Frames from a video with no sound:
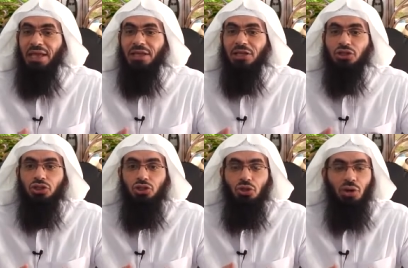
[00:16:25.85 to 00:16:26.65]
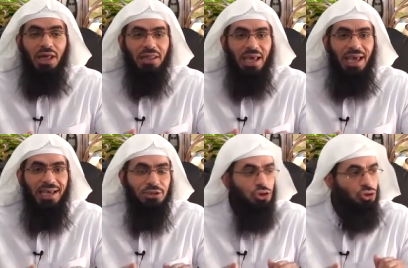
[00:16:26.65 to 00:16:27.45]
and gets you and the
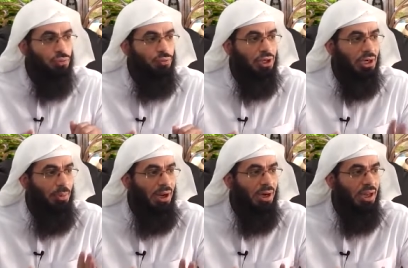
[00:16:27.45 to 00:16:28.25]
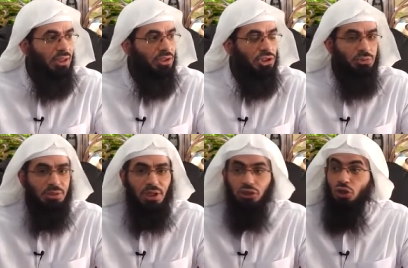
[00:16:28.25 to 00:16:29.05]
angels to forget about it on the
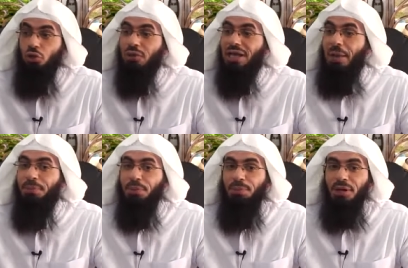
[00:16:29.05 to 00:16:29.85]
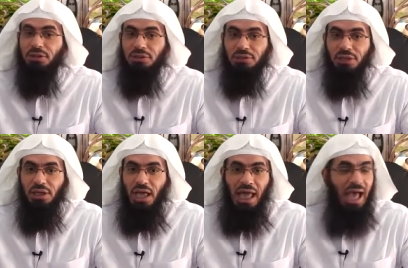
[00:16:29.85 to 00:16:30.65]
judgment day. So you will not be embarrassed.
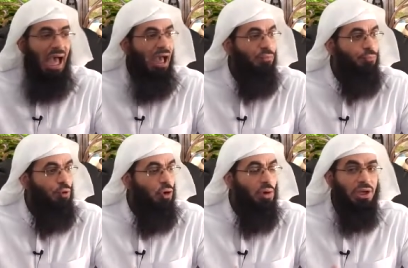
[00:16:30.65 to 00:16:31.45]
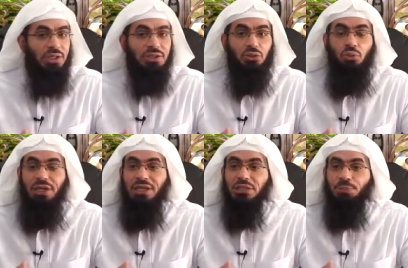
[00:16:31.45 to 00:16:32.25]
Afu and
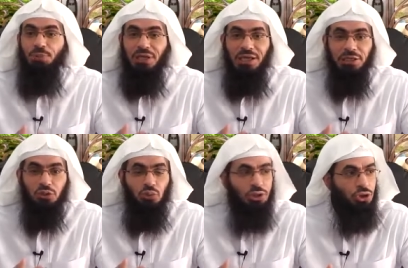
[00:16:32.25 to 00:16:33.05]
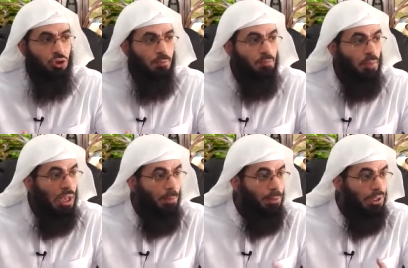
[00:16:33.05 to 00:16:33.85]
when he's pleased with you,
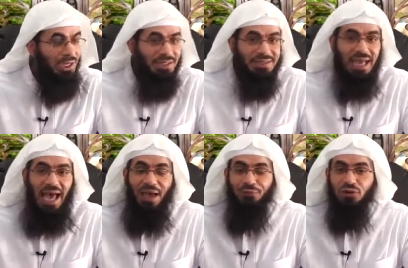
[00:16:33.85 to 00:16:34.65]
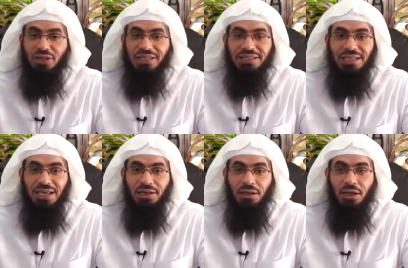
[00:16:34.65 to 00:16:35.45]
pleased that after the
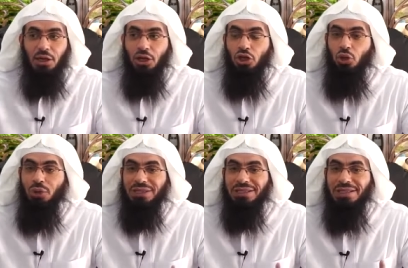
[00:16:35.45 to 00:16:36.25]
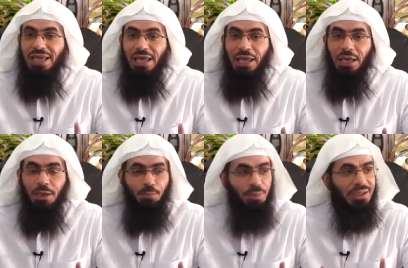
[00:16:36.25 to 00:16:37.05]
sin, you went
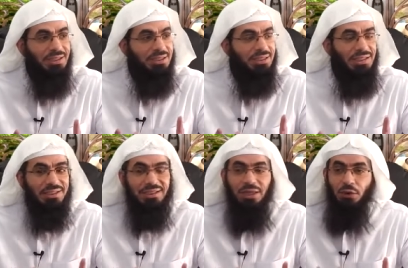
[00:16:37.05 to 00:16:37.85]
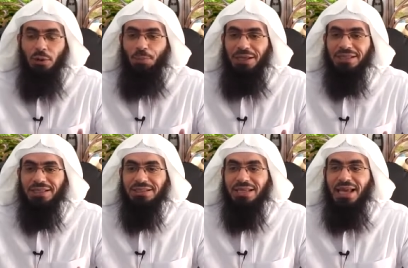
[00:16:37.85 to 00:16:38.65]
deep in sincere
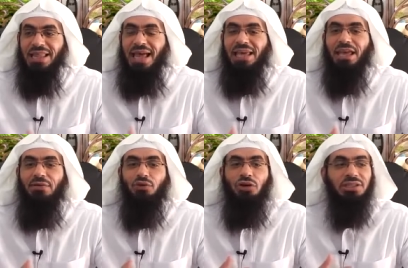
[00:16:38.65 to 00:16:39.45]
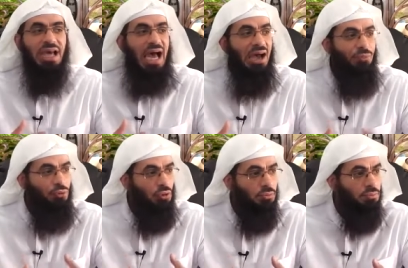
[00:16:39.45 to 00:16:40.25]
repentance that he gave you his
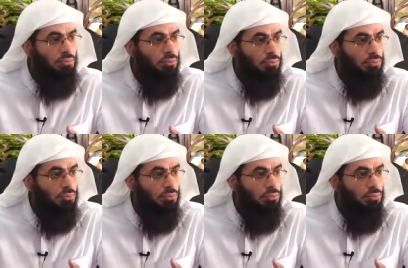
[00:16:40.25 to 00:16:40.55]
afu.